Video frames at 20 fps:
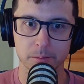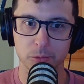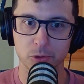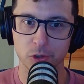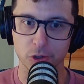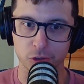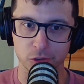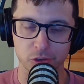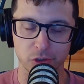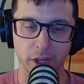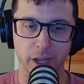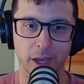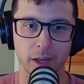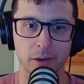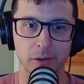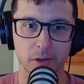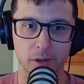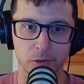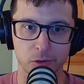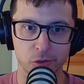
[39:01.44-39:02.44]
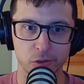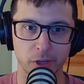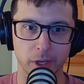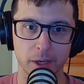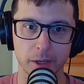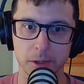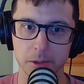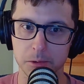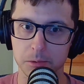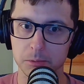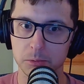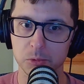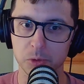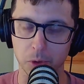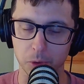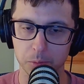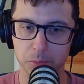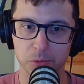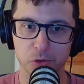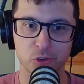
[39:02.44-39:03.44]
stand and say,
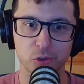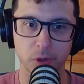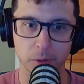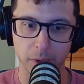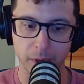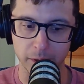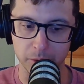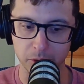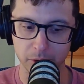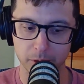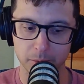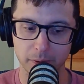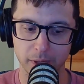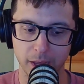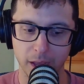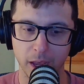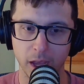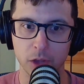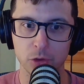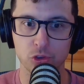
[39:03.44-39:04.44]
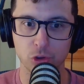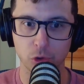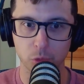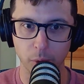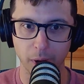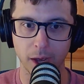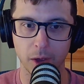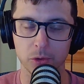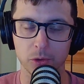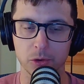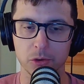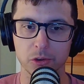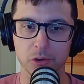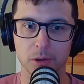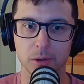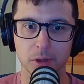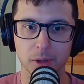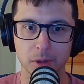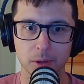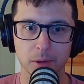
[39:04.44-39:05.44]
and hedge around
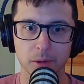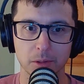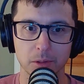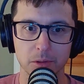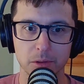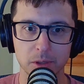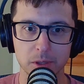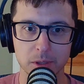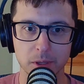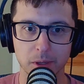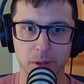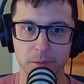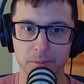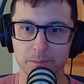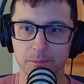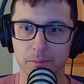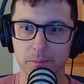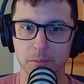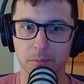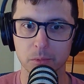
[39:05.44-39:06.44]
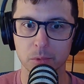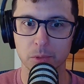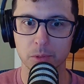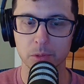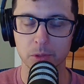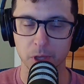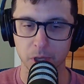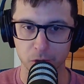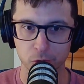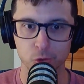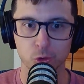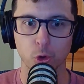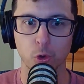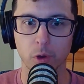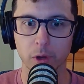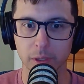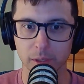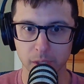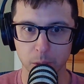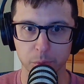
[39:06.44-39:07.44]
the
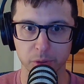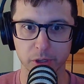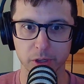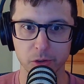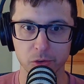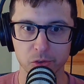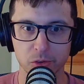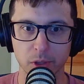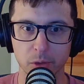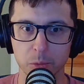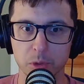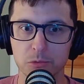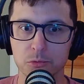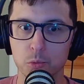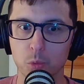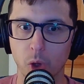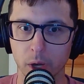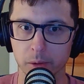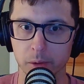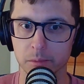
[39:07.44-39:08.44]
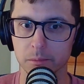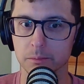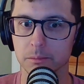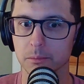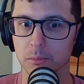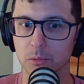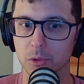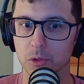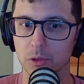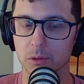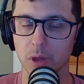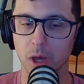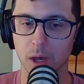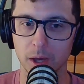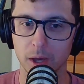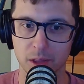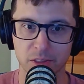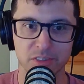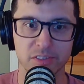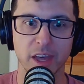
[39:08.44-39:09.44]
historic liberties that we've won
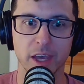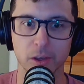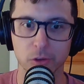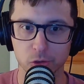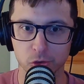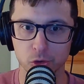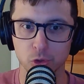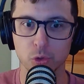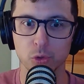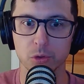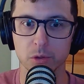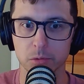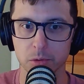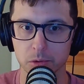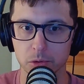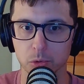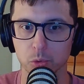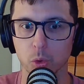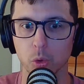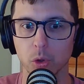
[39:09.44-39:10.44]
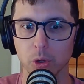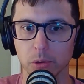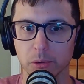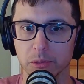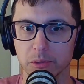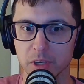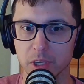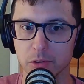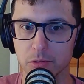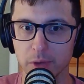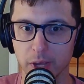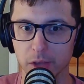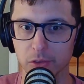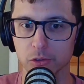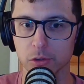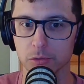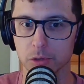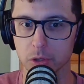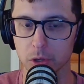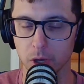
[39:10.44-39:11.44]
thanks to the role and the advance
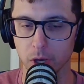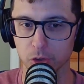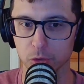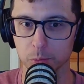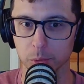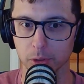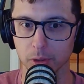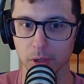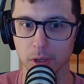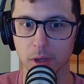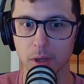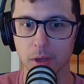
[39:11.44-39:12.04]
of the gospel.